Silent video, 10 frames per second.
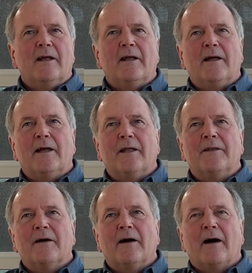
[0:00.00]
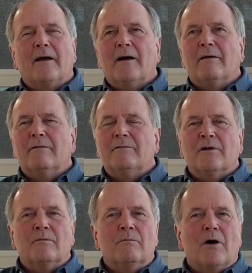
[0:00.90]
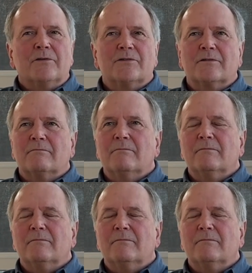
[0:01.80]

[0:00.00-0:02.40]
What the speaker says: And most